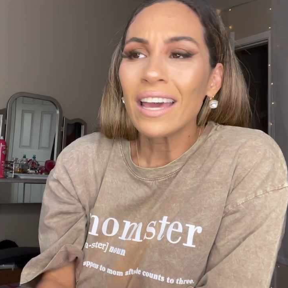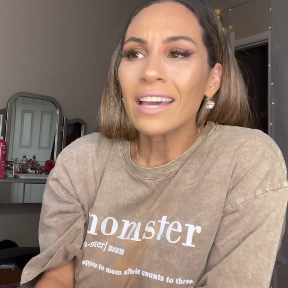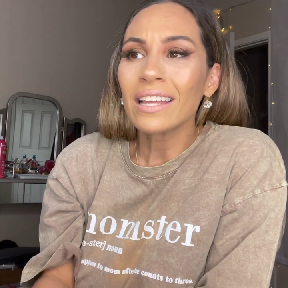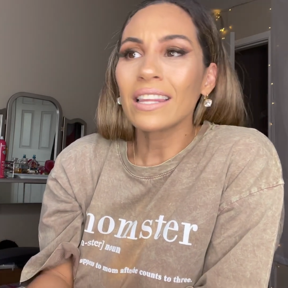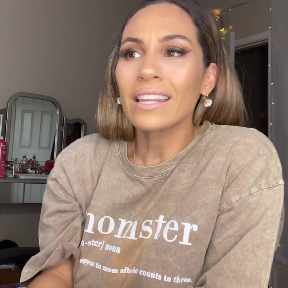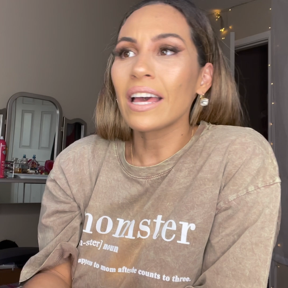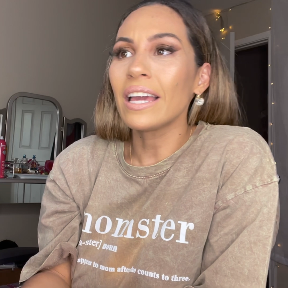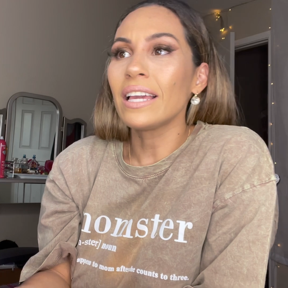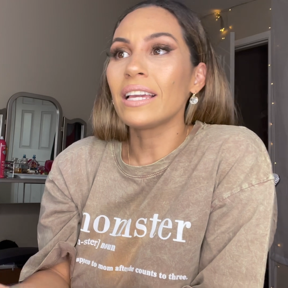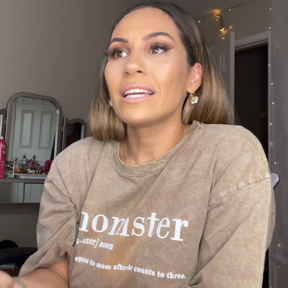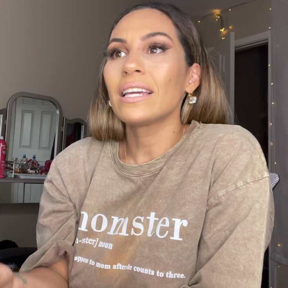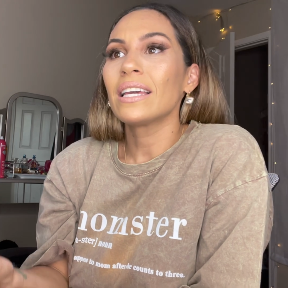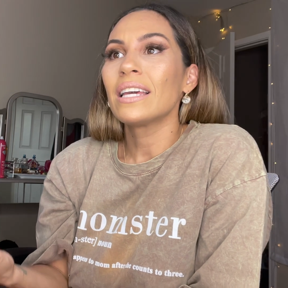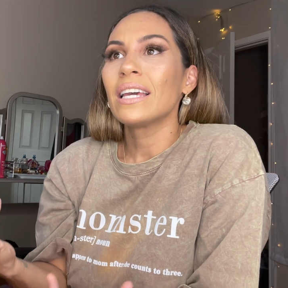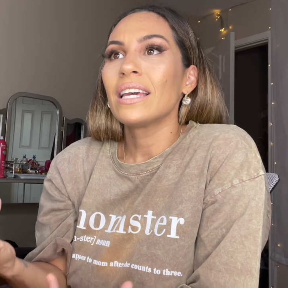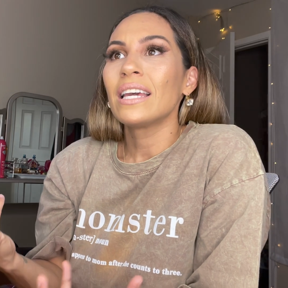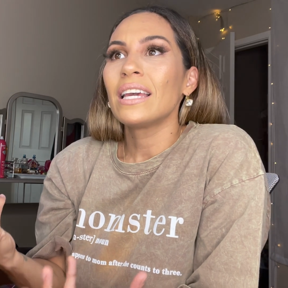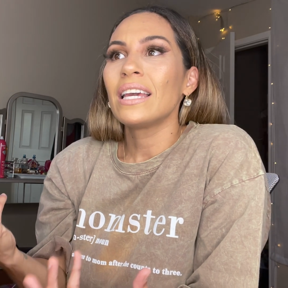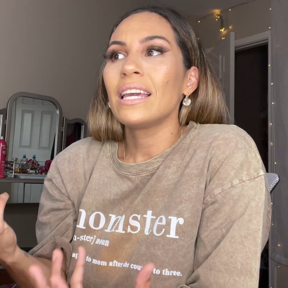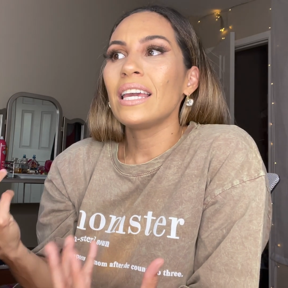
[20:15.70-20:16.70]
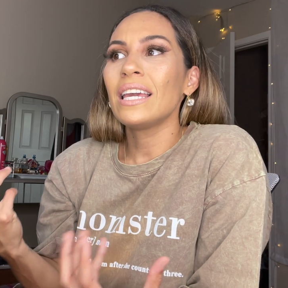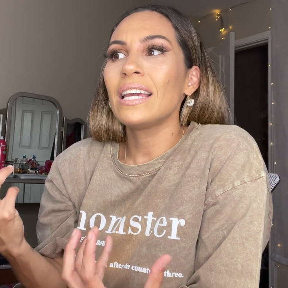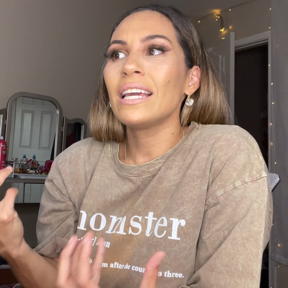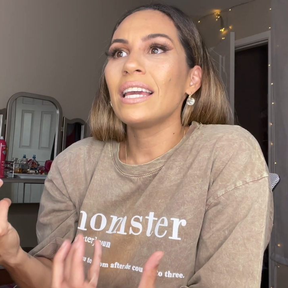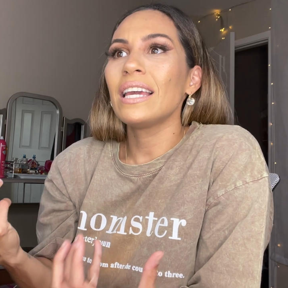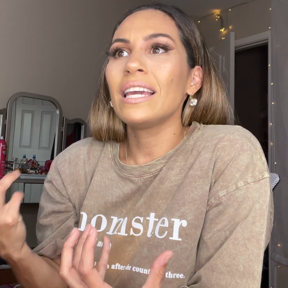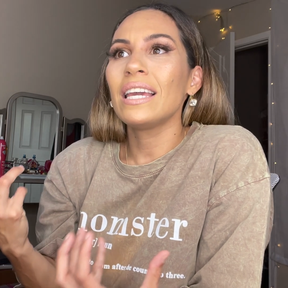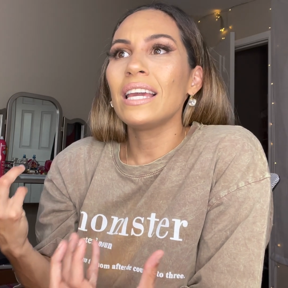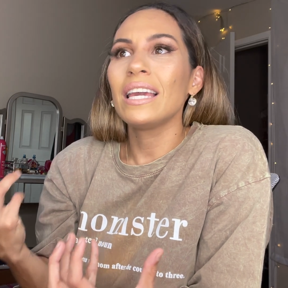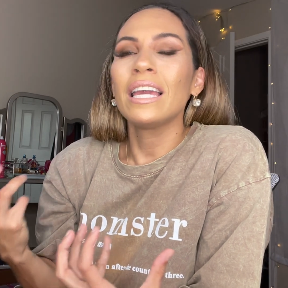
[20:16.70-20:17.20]
Like
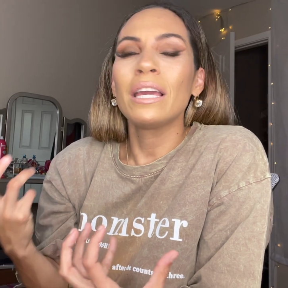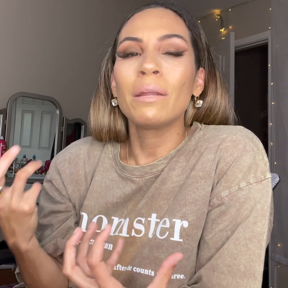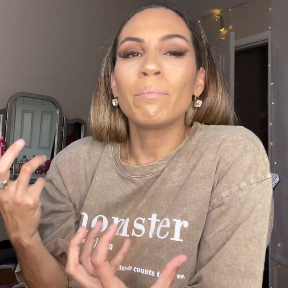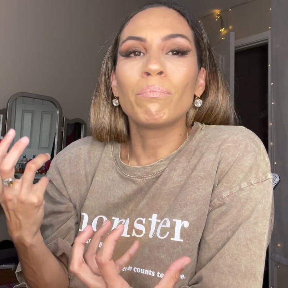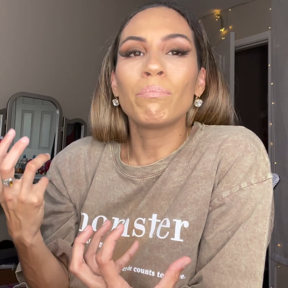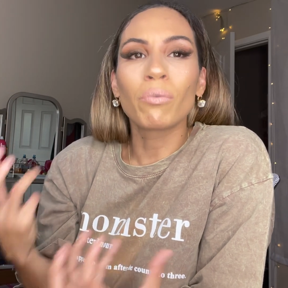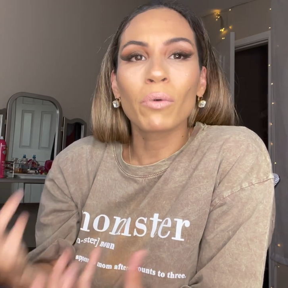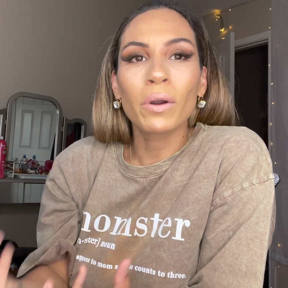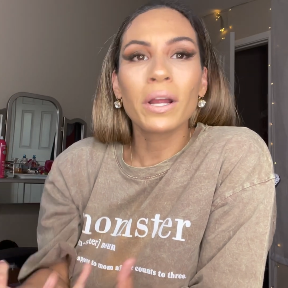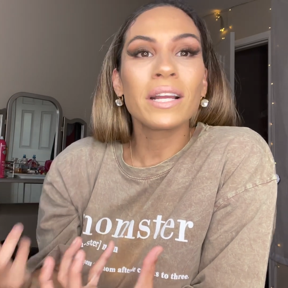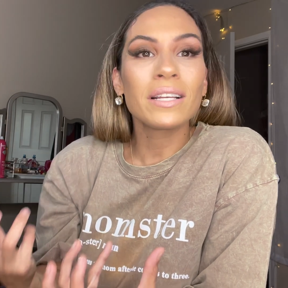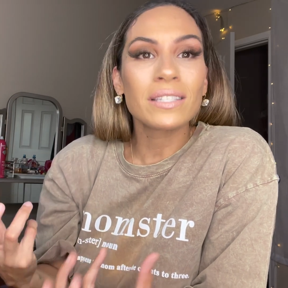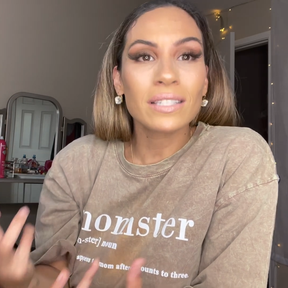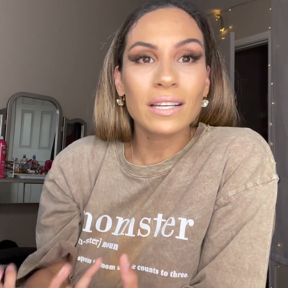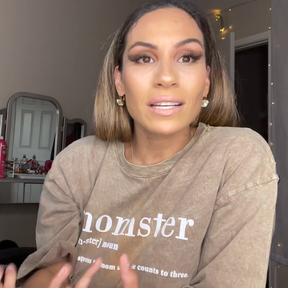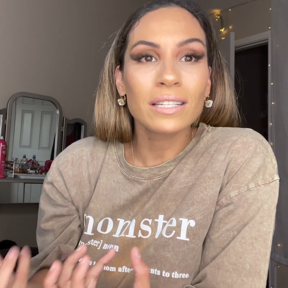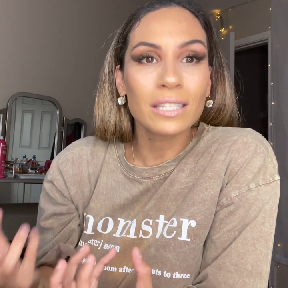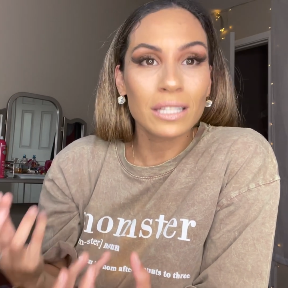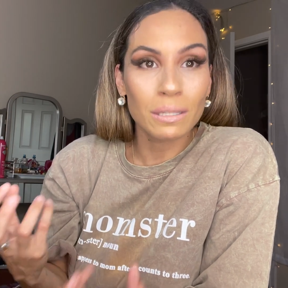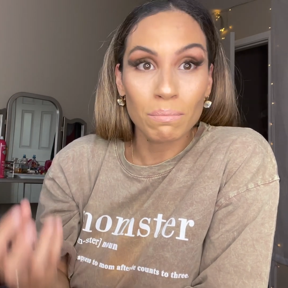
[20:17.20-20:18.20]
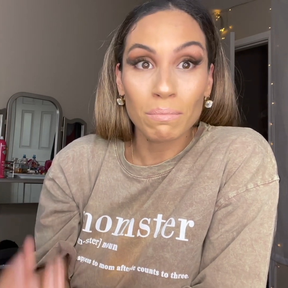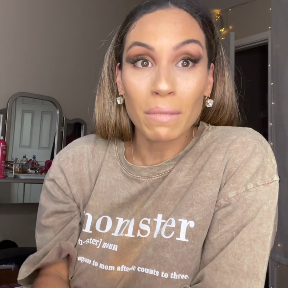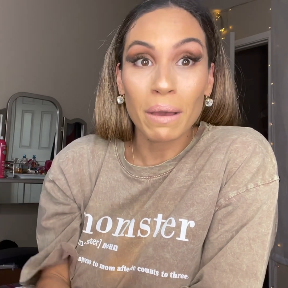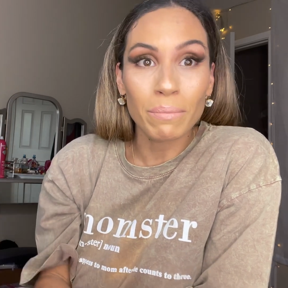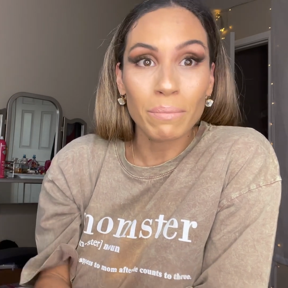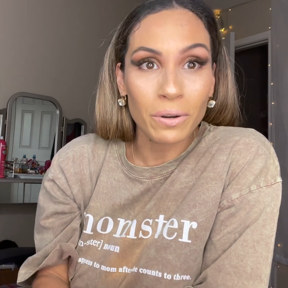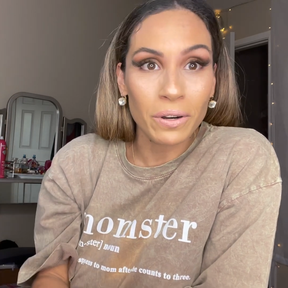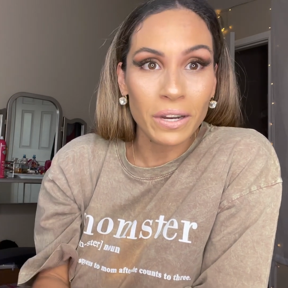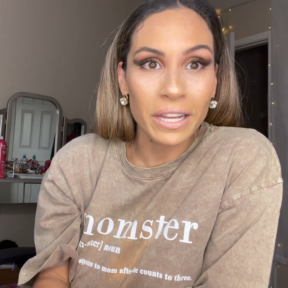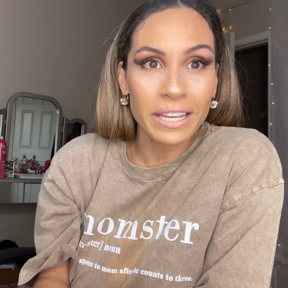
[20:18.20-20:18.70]
it brings us
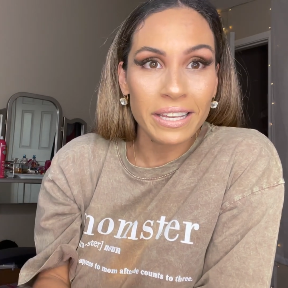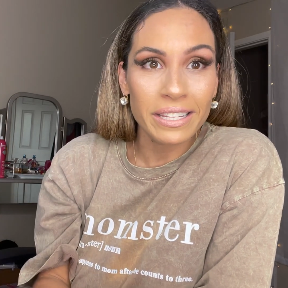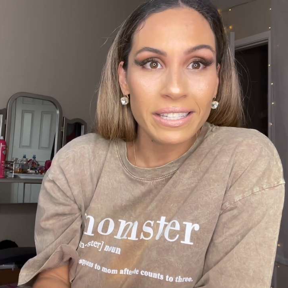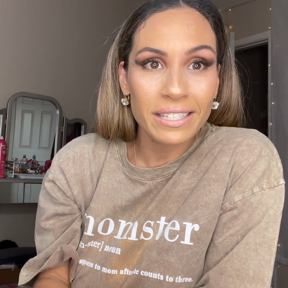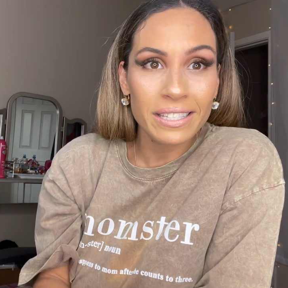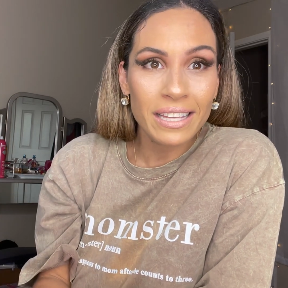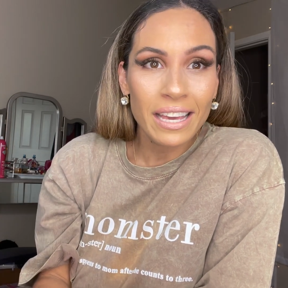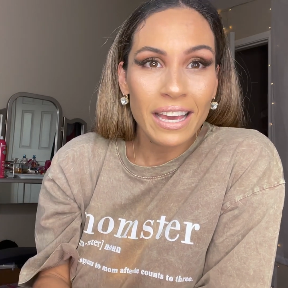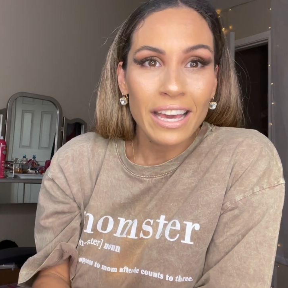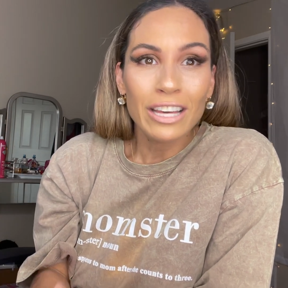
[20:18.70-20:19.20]
memories.